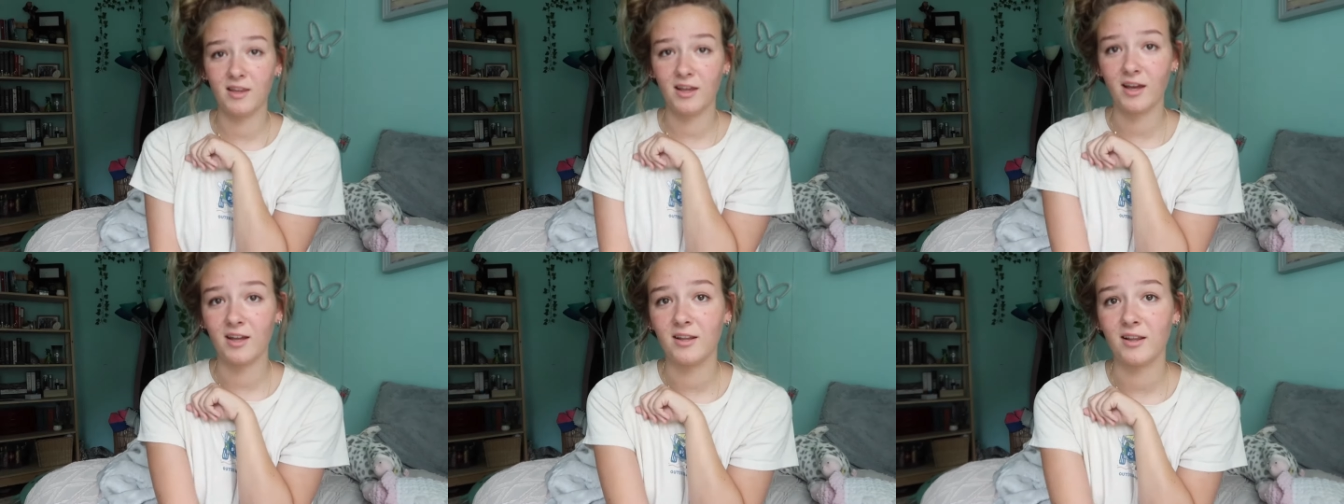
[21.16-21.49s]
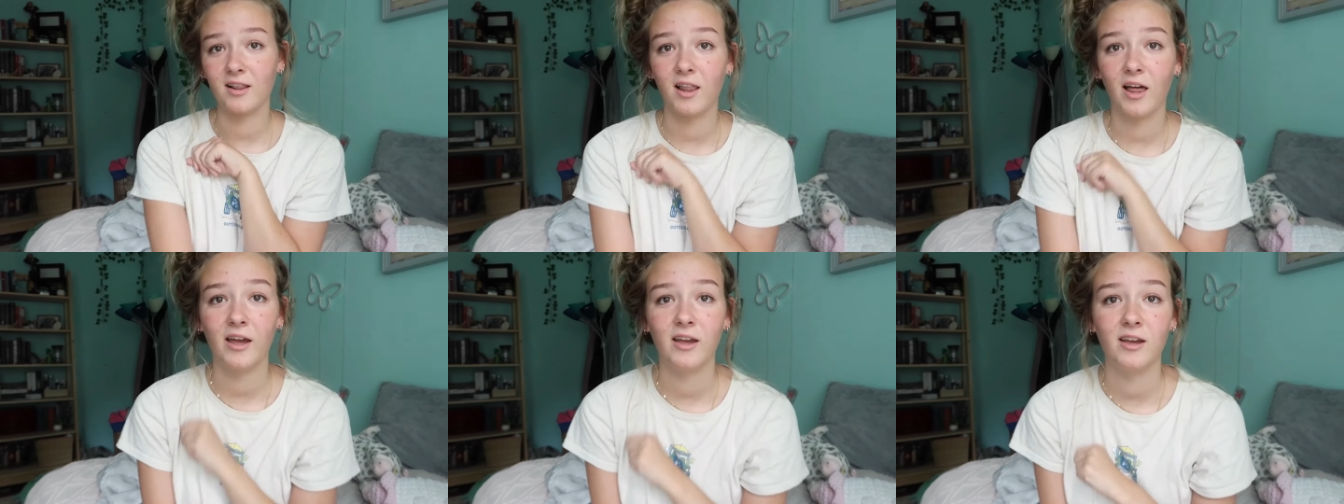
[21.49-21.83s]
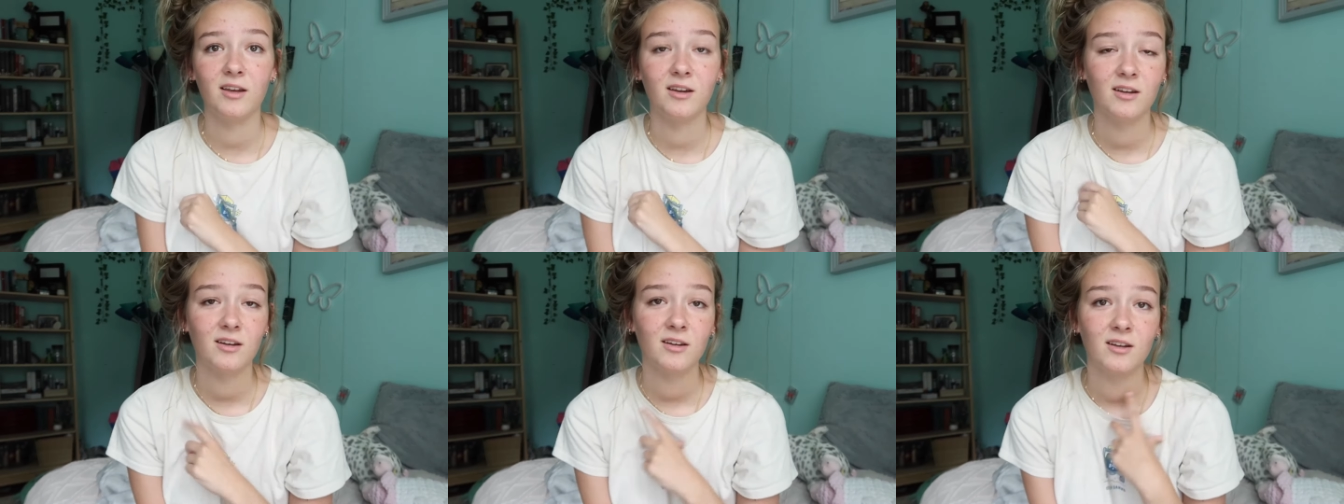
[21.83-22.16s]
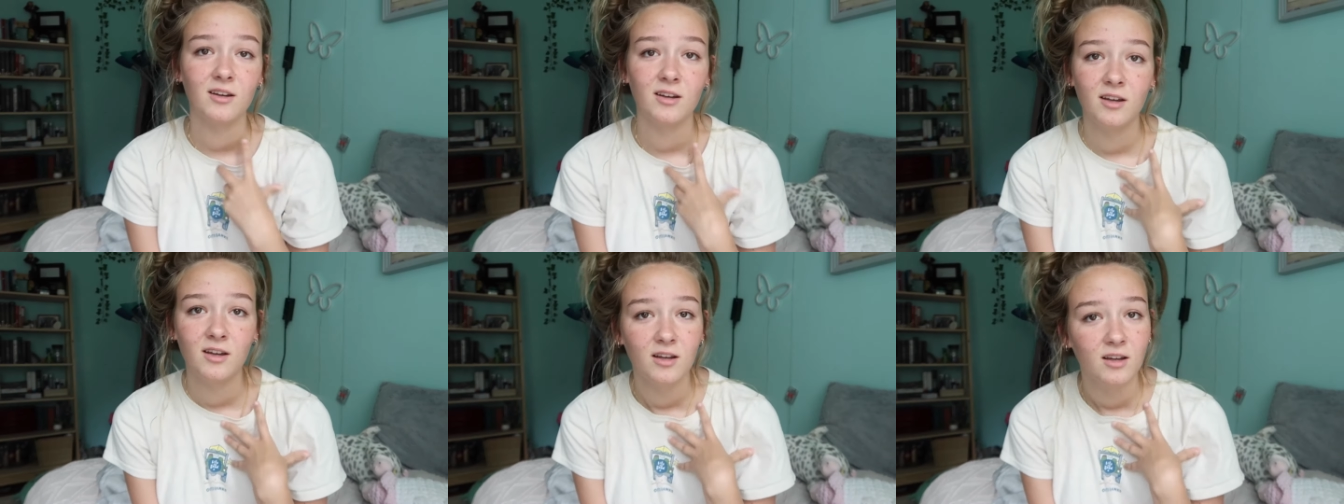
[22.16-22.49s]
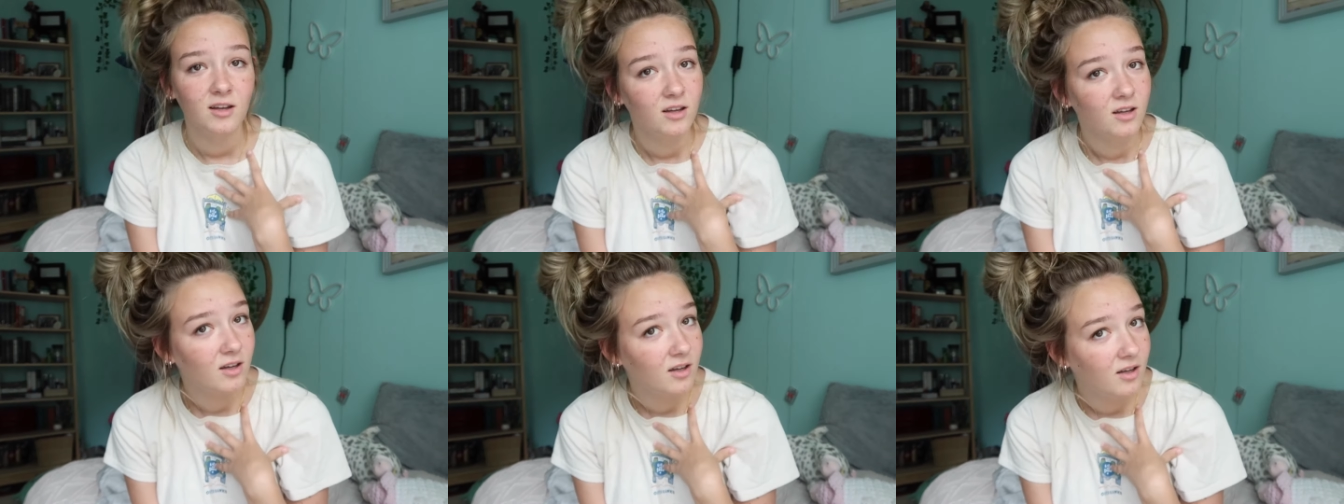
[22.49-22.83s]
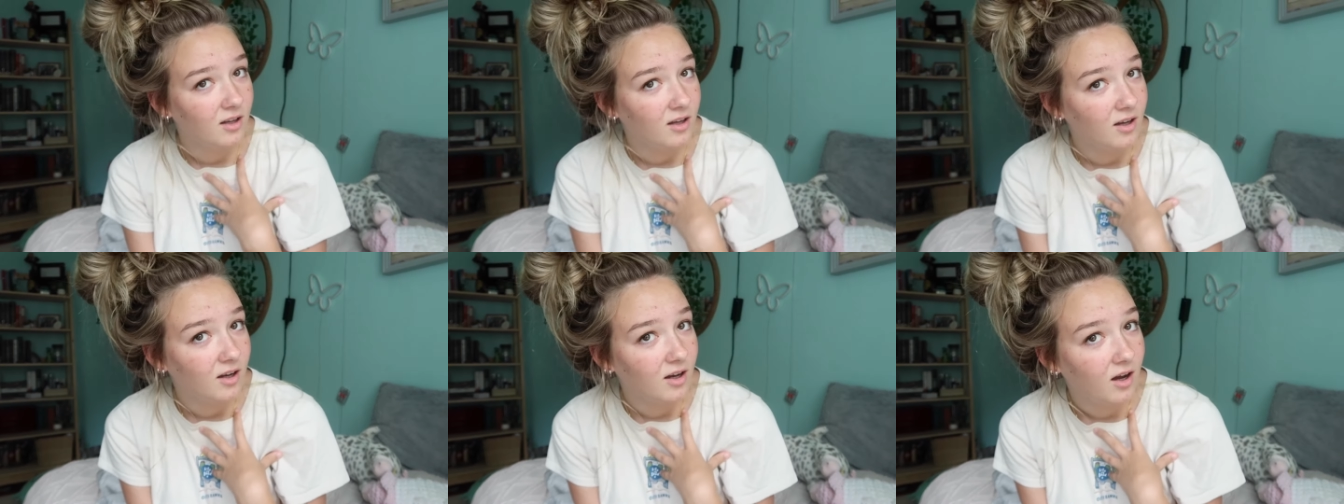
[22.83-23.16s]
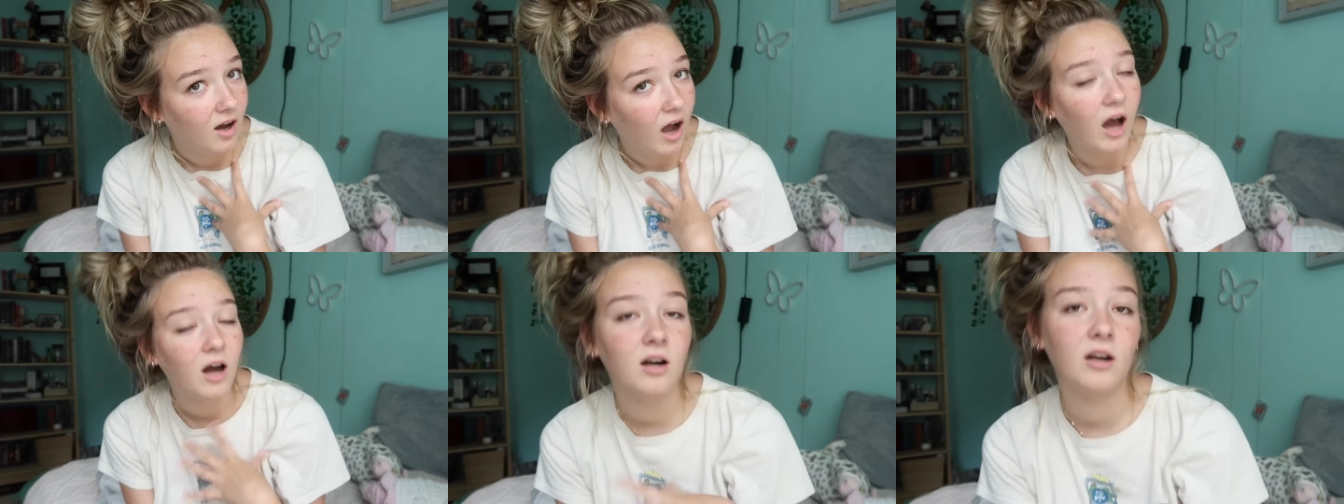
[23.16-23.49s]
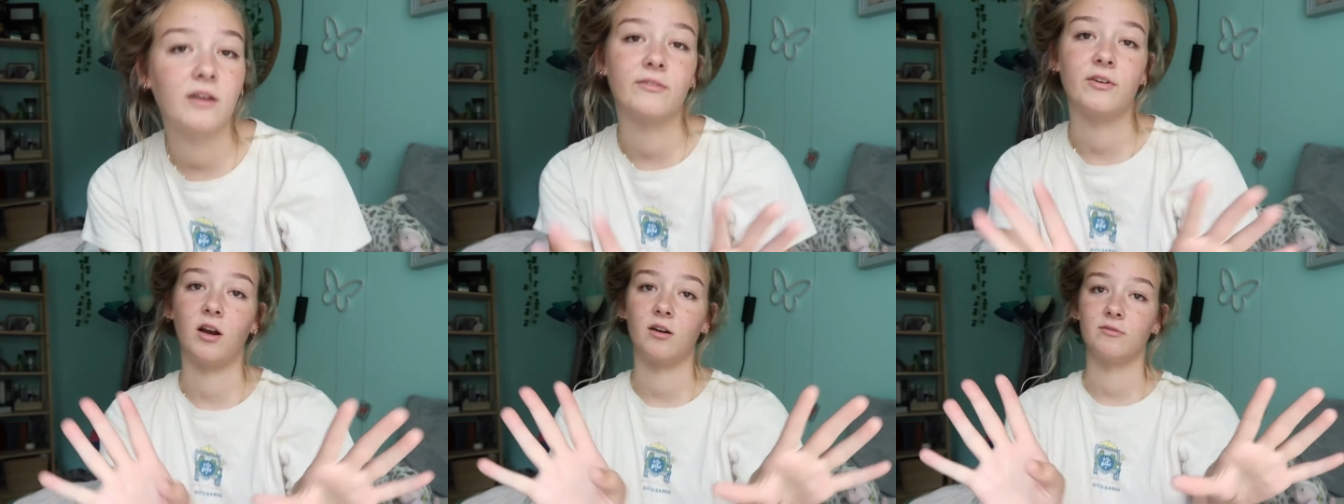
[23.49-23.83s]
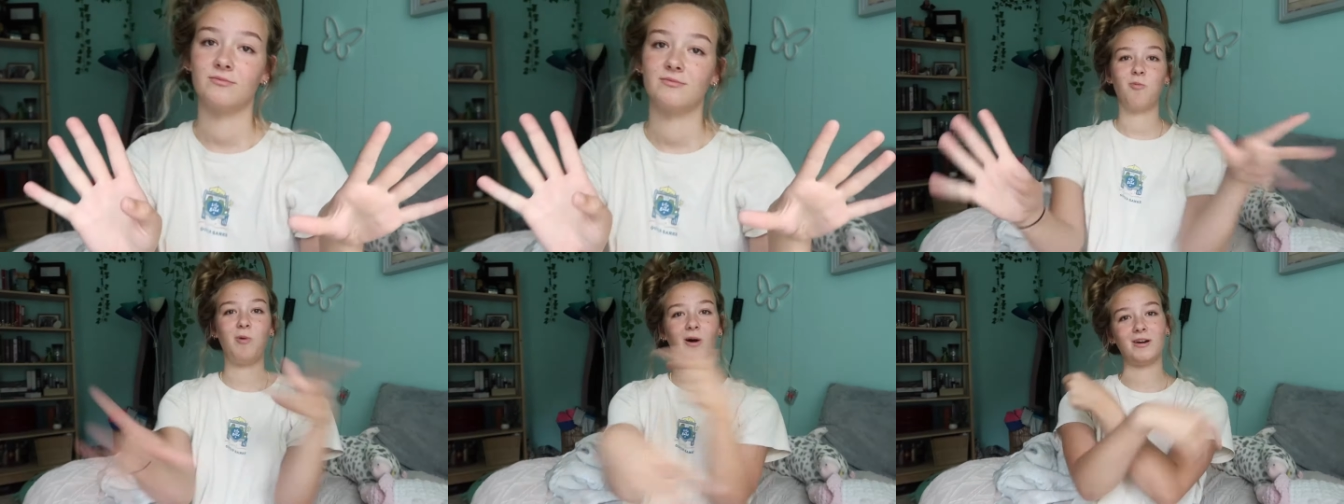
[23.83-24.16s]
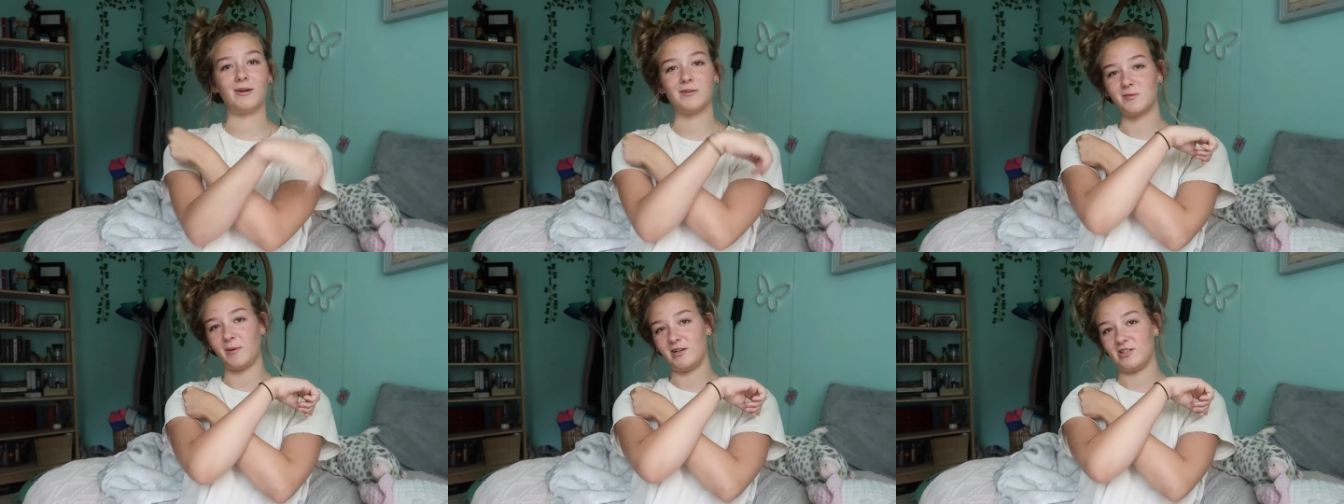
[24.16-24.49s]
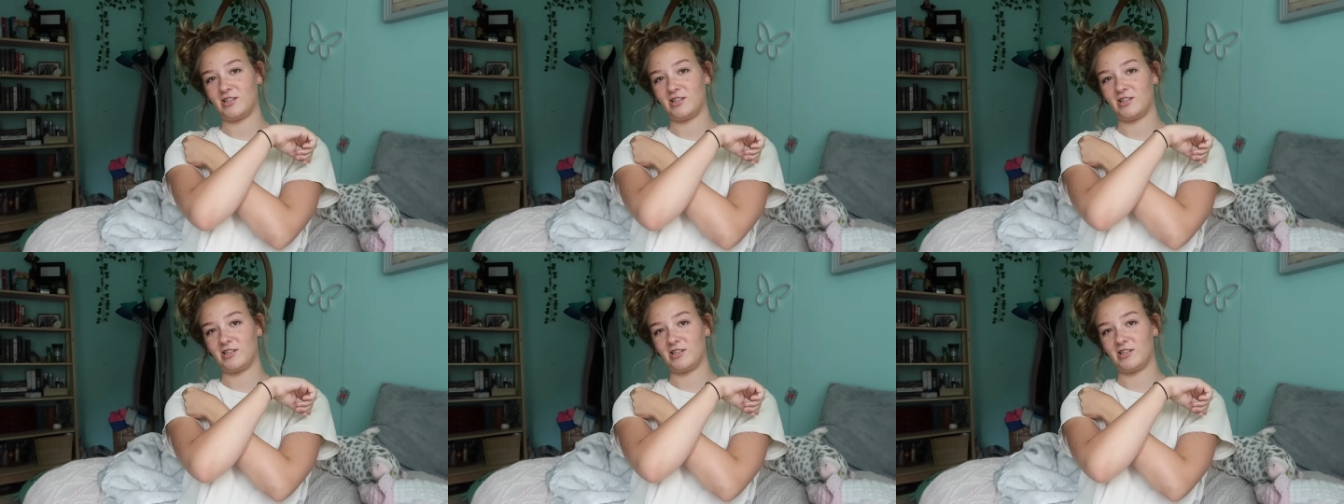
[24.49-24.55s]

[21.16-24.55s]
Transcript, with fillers: then like, I don't even know. Welcome to my